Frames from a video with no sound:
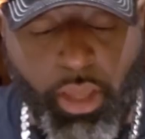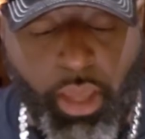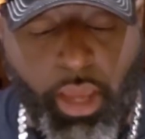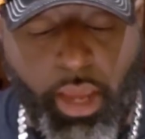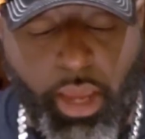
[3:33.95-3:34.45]

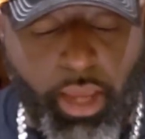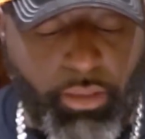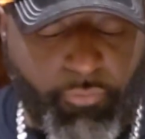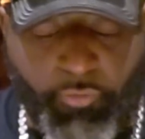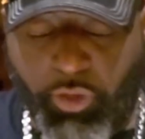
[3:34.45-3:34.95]
And
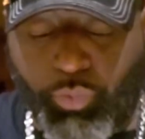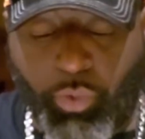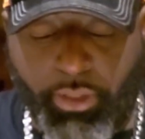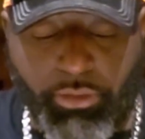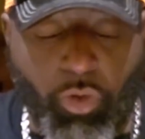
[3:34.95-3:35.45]
the first
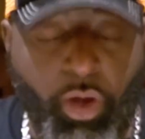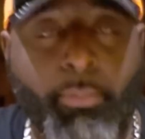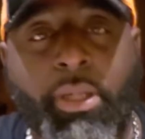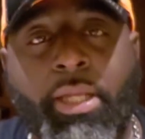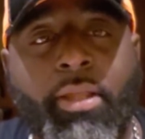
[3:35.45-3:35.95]
one is going to
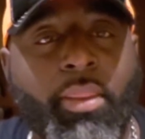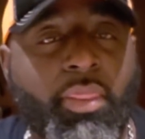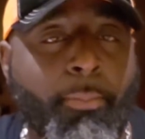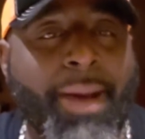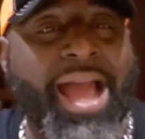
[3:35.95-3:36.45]
be
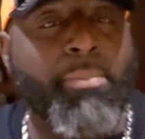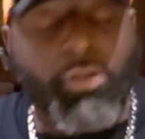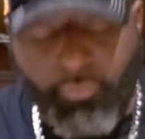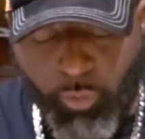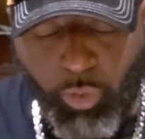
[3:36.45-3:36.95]
the
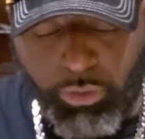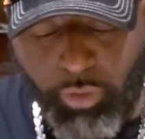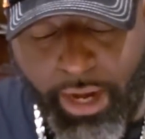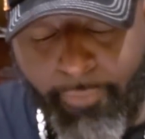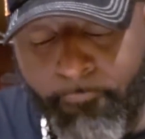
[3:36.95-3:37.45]
Bible, of course,
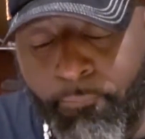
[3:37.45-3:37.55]
right?